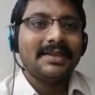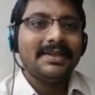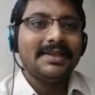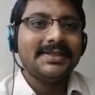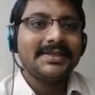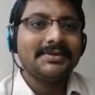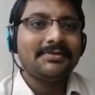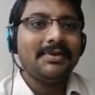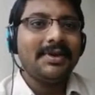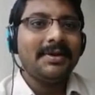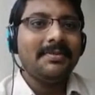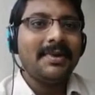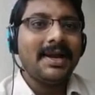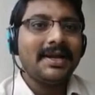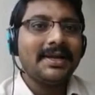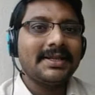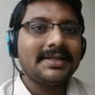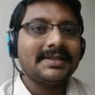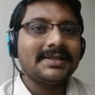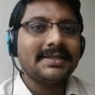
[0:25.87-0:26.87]
Square
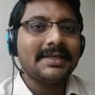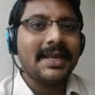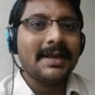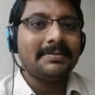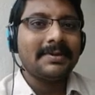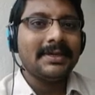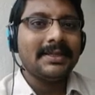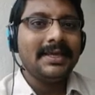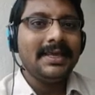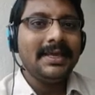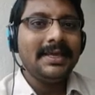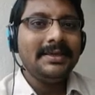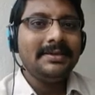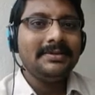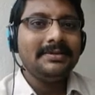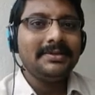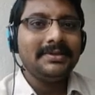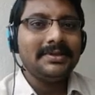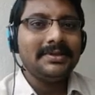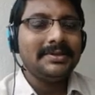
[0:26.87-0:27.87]
matrix capital A,
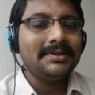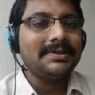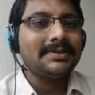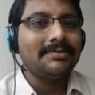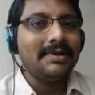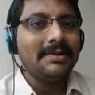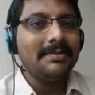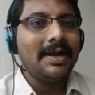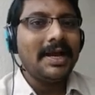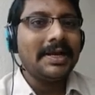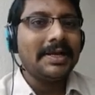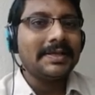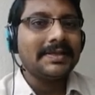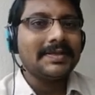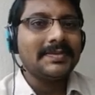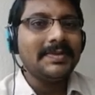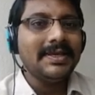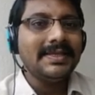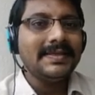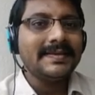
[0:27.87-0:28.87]
square matrix
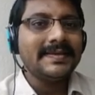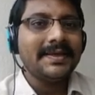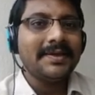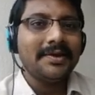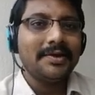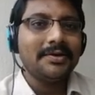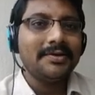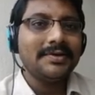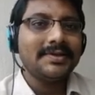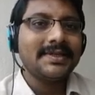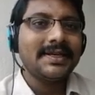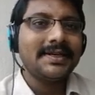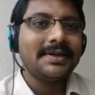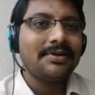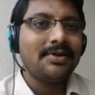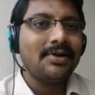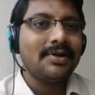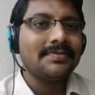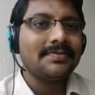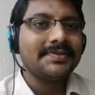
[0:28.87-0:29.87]
means rows and
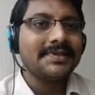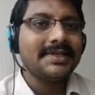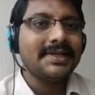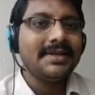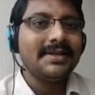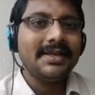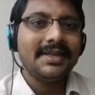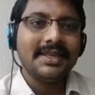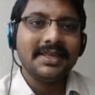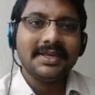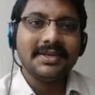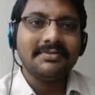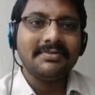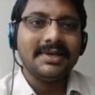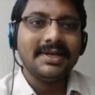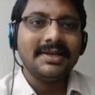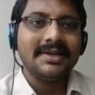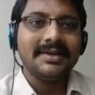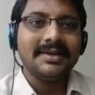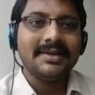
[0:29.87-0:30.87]
columns are
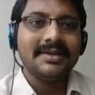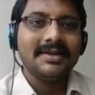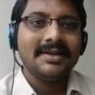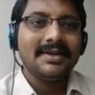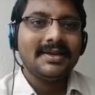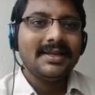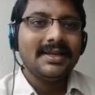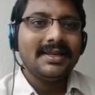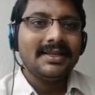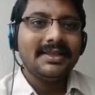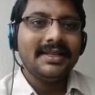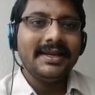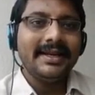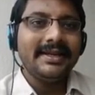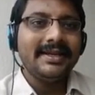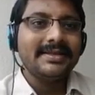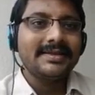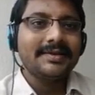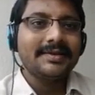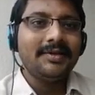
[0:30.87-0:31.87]
equal. Then it
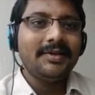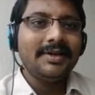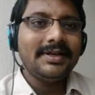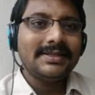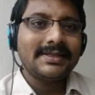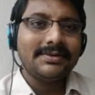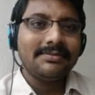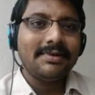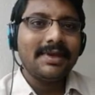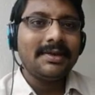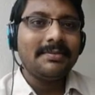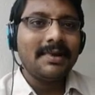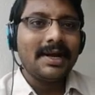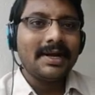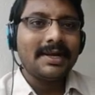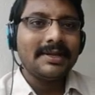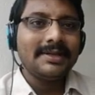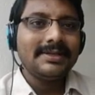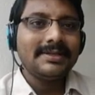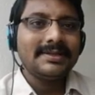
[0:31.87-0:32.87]
is called square
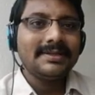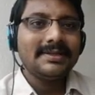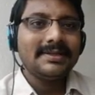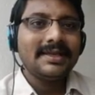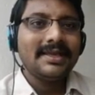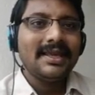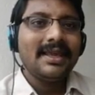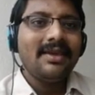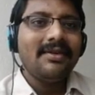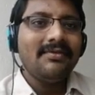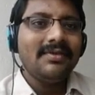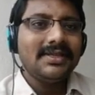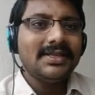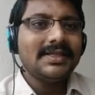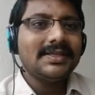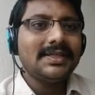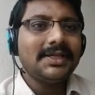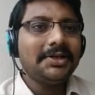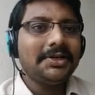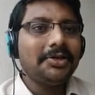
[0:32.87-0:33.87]
matrix, which is
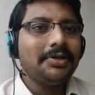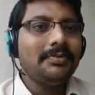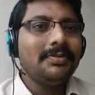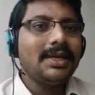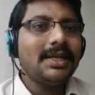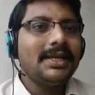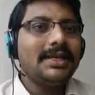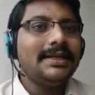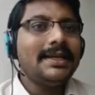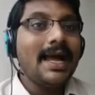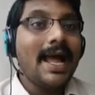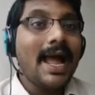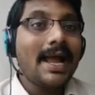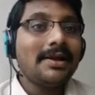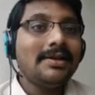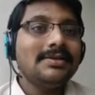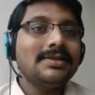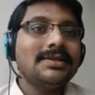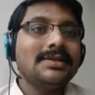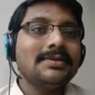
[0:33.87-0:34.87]
said to be
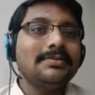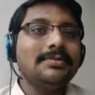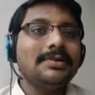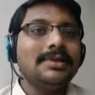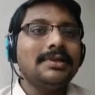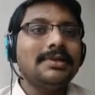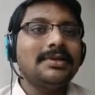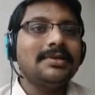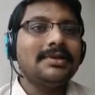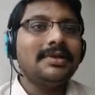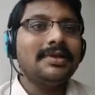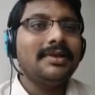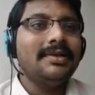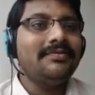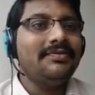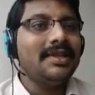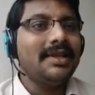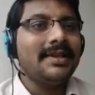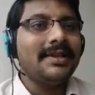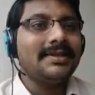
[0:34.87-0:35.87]
diagonalizable if
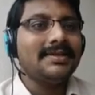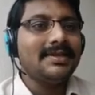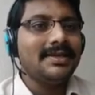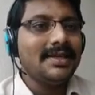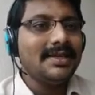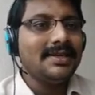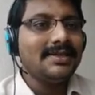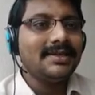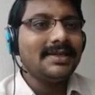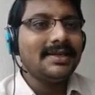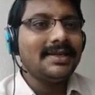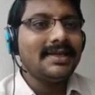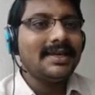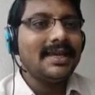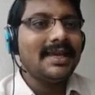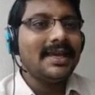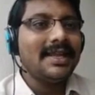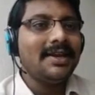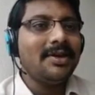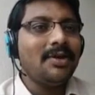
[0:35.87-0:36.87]
there exists
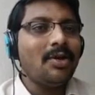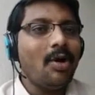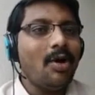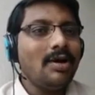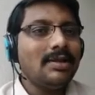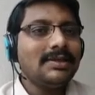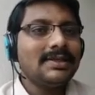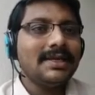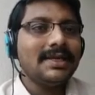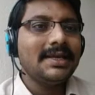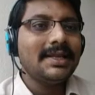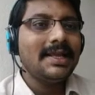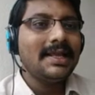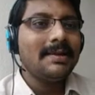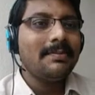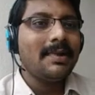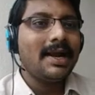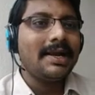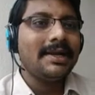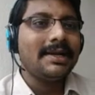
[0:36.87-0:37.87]
a non-singular
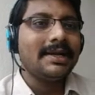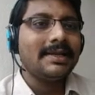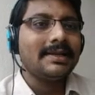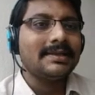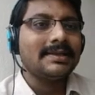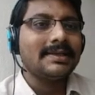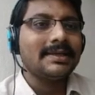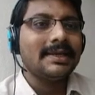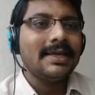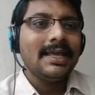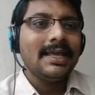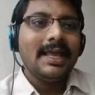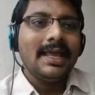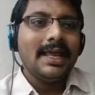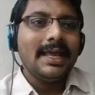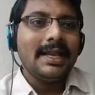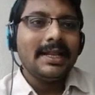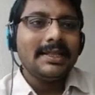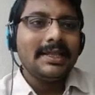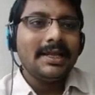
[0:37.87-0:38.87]
matrix.
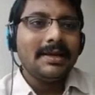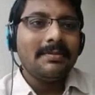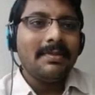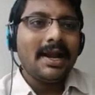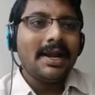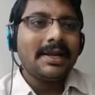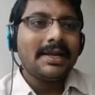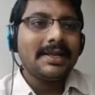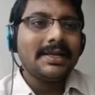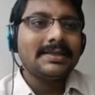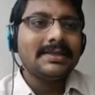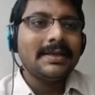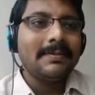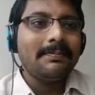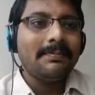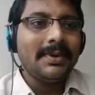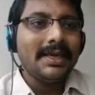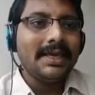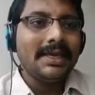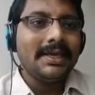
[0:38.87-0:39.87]
Another matrix
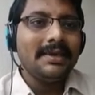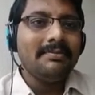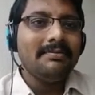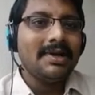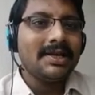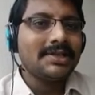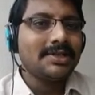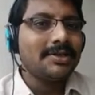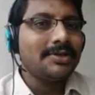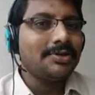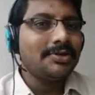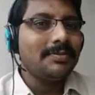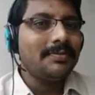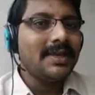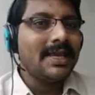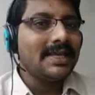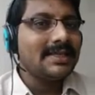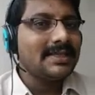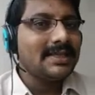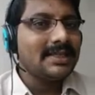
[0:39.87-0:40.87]
P must and should
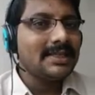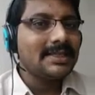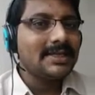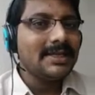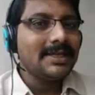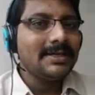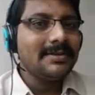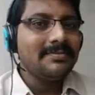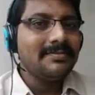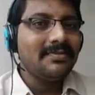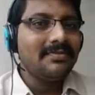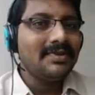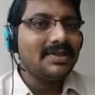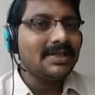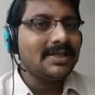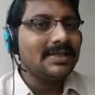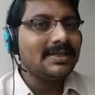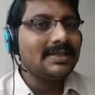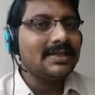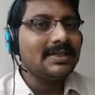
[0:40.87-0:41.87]
be existed, which
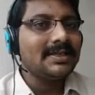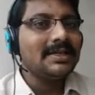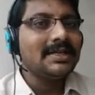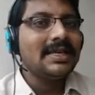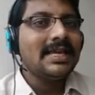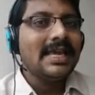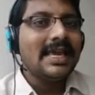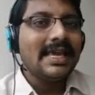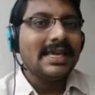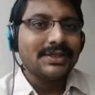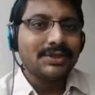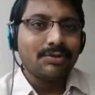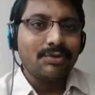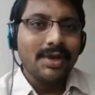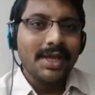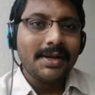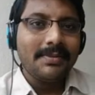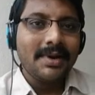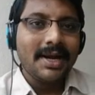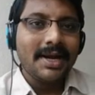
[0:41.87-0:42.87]
is a
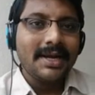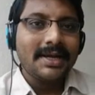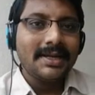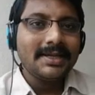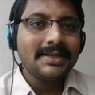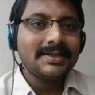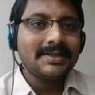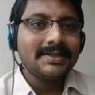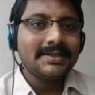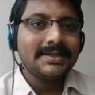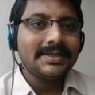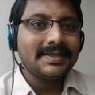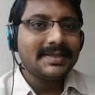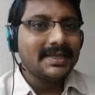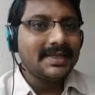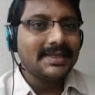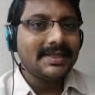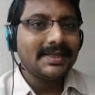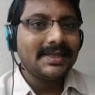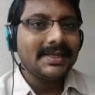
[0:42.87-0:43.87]
square matrix
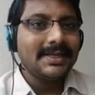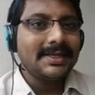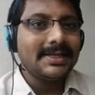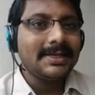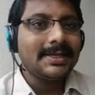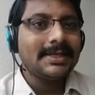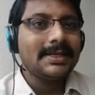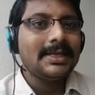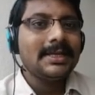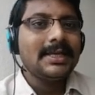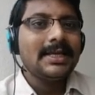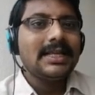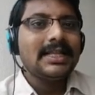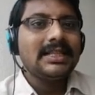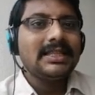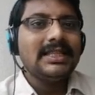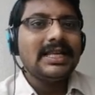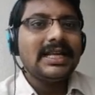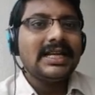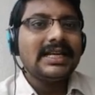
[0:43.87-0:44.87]
such that
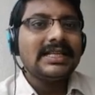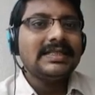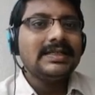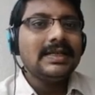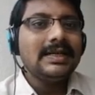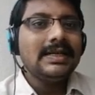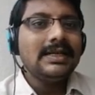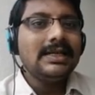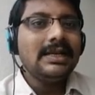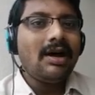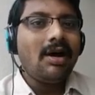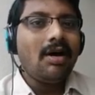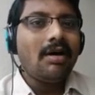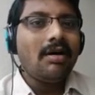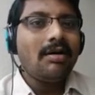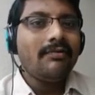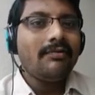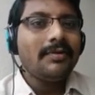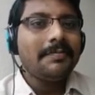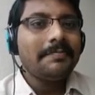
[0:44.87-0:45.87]
the result
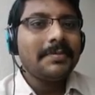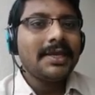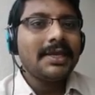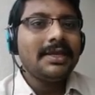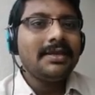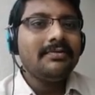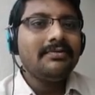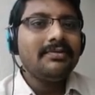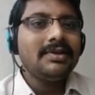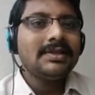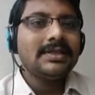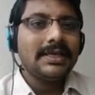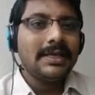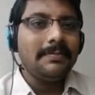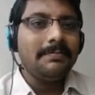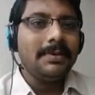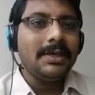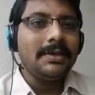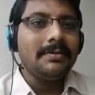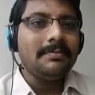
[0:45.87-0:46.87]
of P inverse
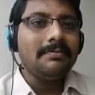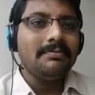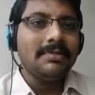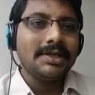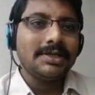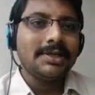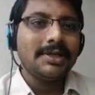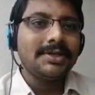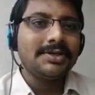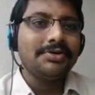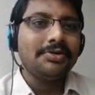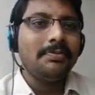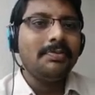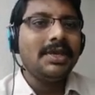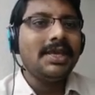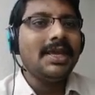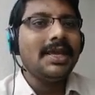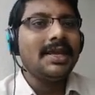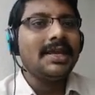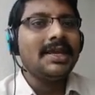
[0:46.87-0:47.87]
AP must and should
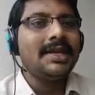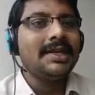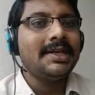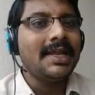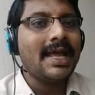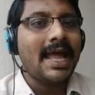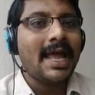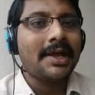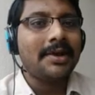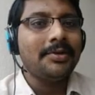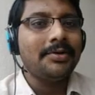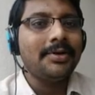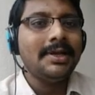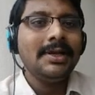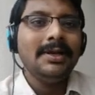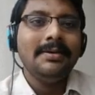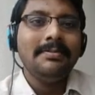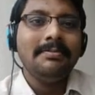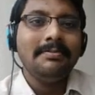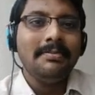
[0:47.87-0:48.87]
be a diagonal
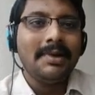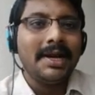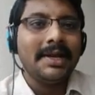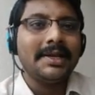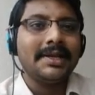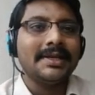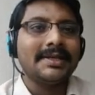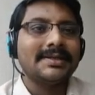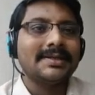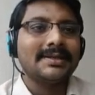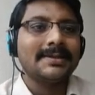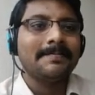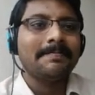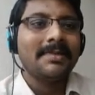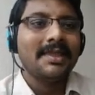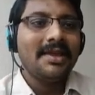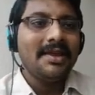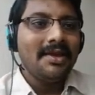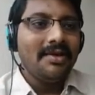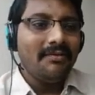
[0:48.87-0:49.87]
matrix.
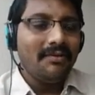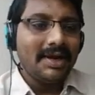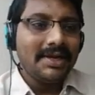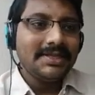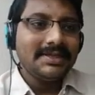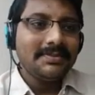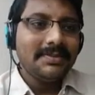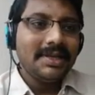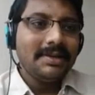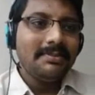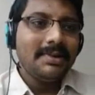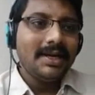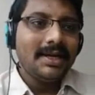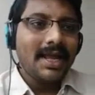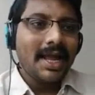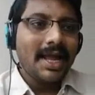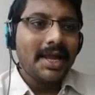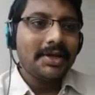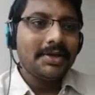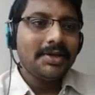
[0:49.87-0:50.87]
What is meant by
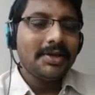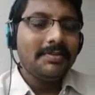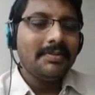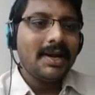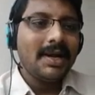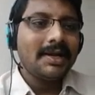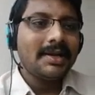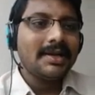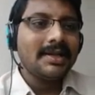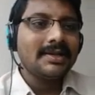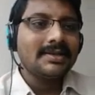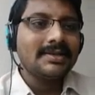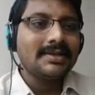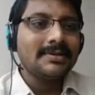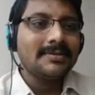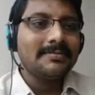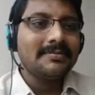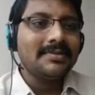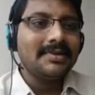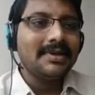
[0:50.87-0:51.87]
diagonal matrix?
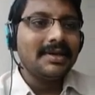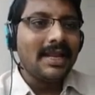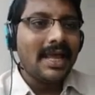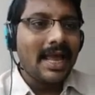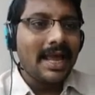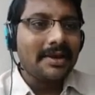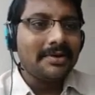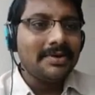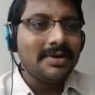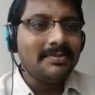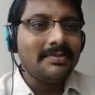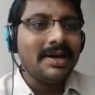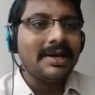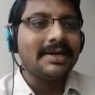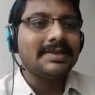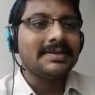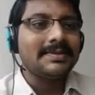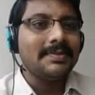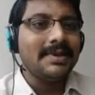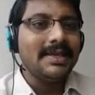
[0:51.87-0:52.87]
Diagonal
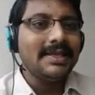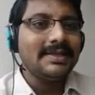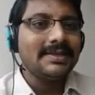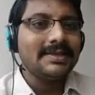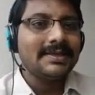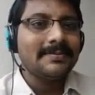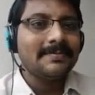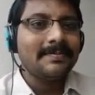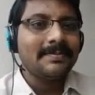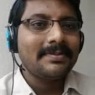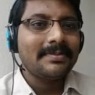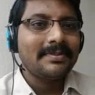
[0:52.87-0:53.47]
matrix means